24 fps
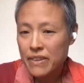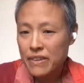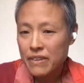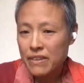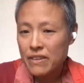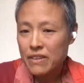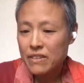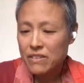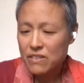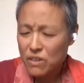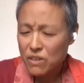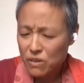
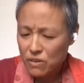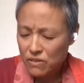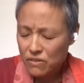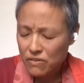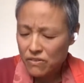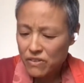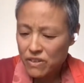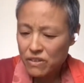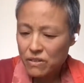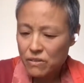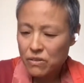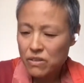And so if
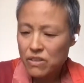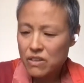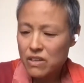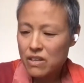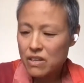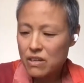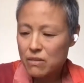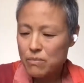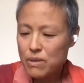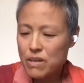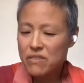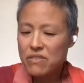you think
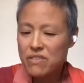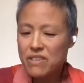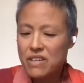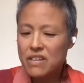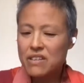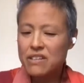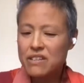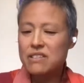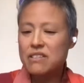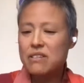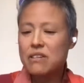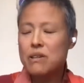about
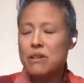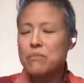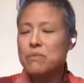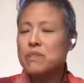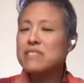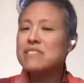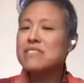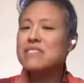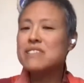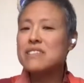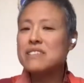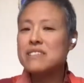that time,
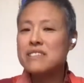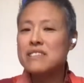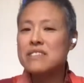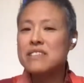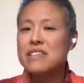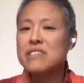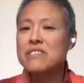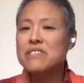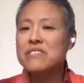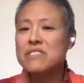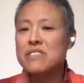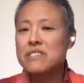it's 6
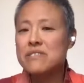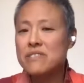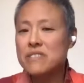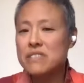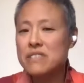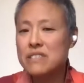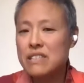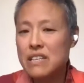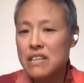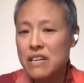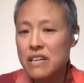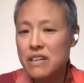years of
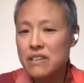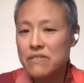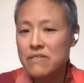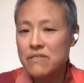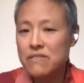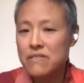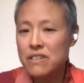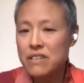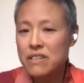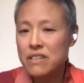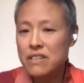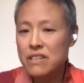his life
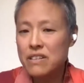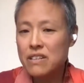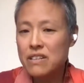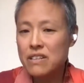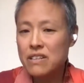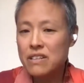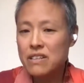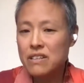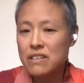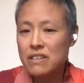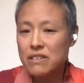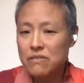
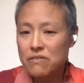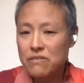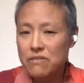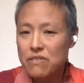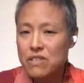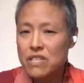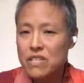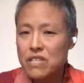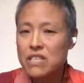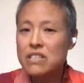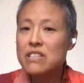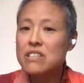of
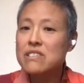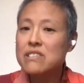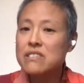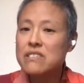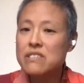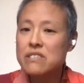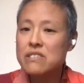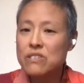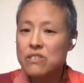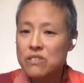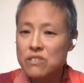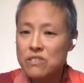really
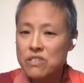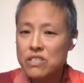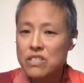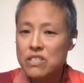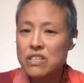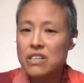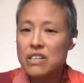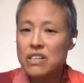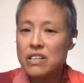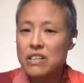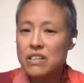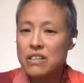
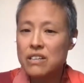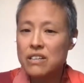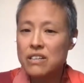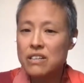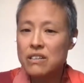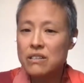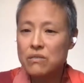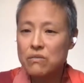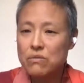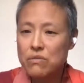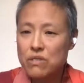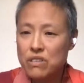searching,
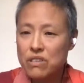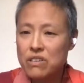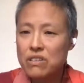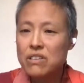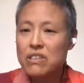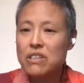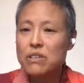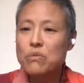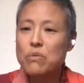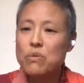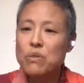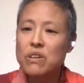
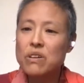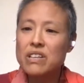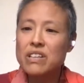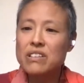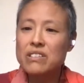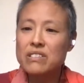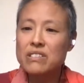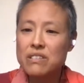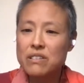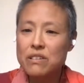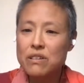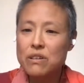really wanting
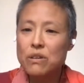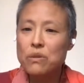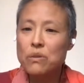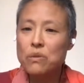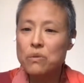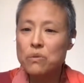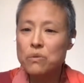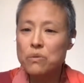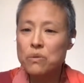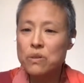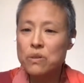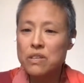to
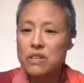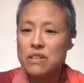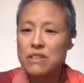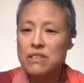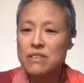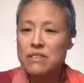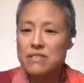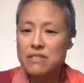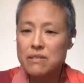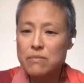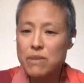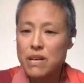know
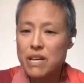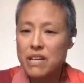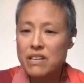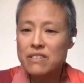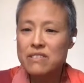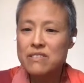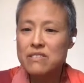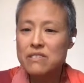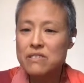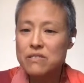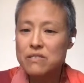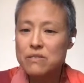some
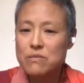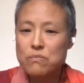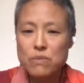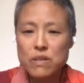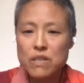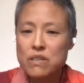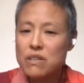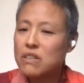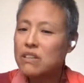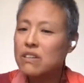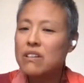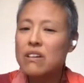answers,
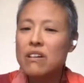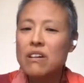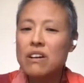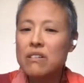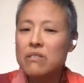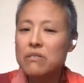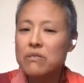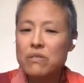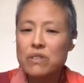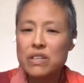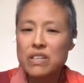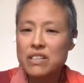but not
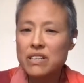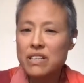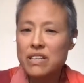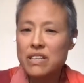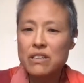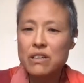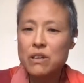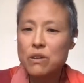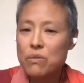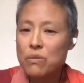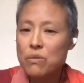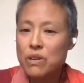really
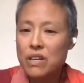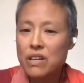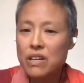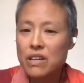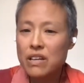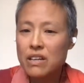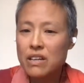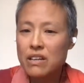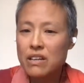knowing,